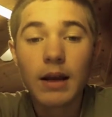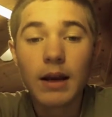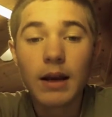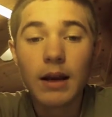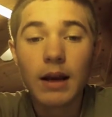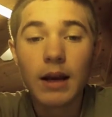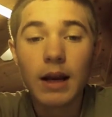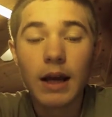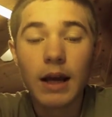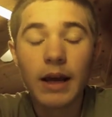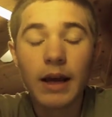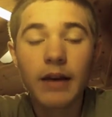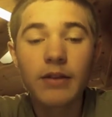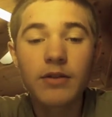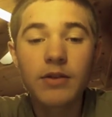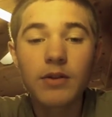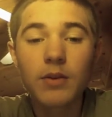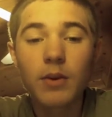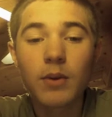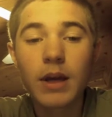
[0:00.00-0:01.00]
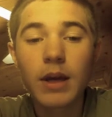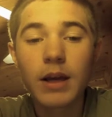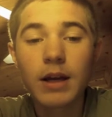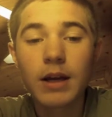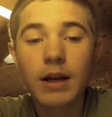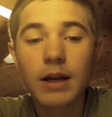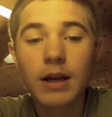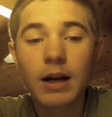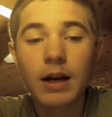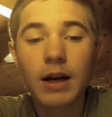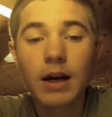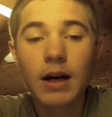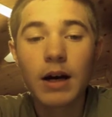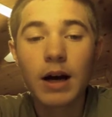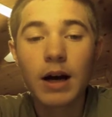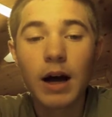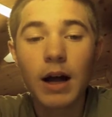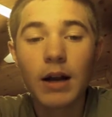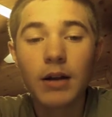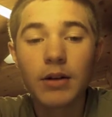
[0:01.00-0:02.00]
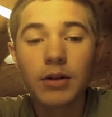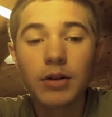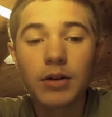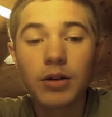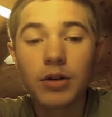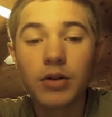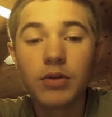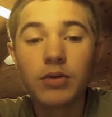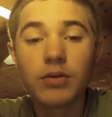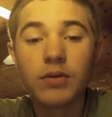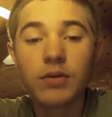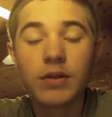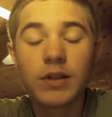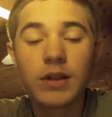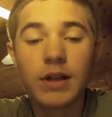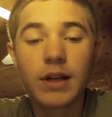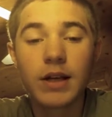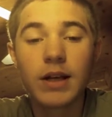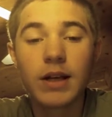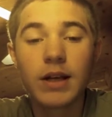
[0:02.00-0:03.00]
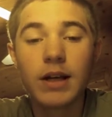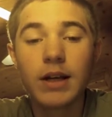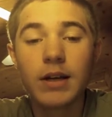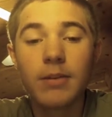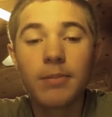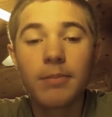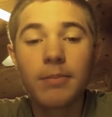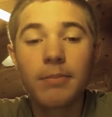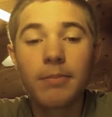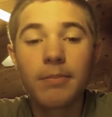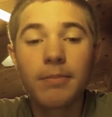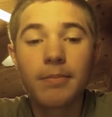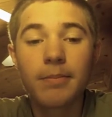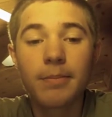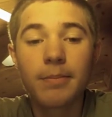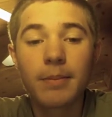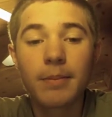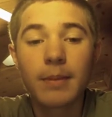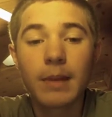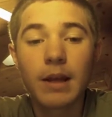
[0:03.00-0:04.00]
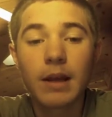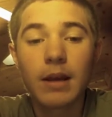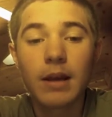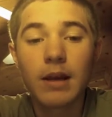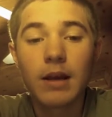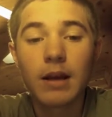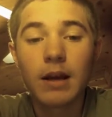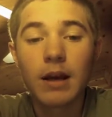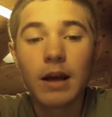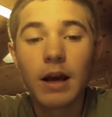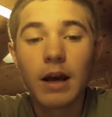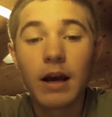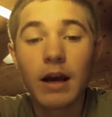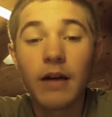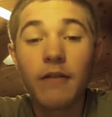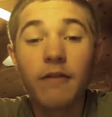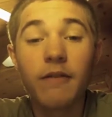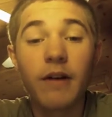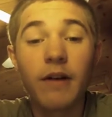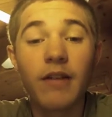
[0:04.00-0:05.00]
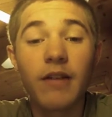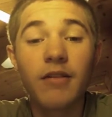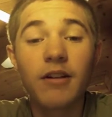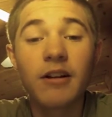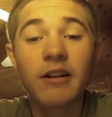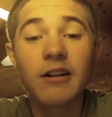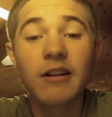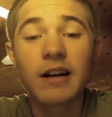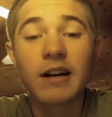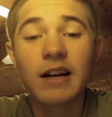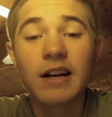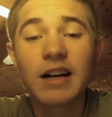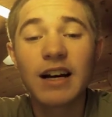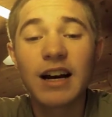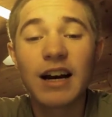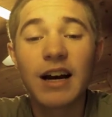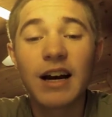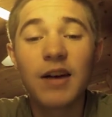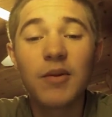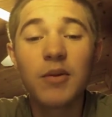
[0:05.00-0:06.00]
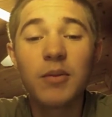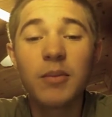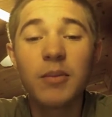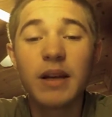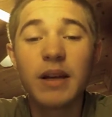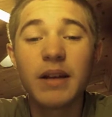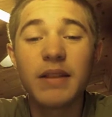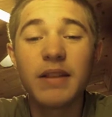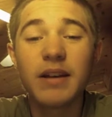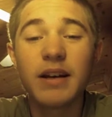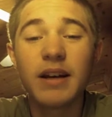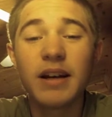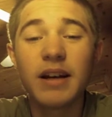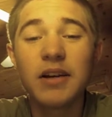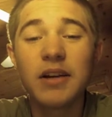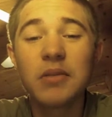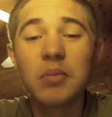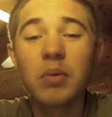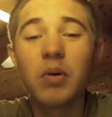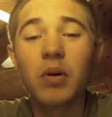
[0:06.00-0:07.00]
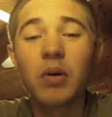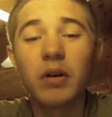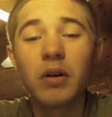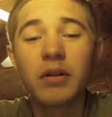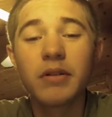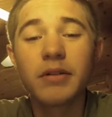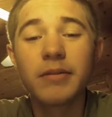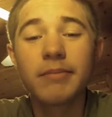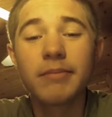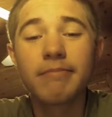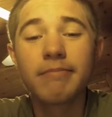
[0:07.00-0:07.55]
next week on Tuesday at 5 o'clock, I will be at the airport.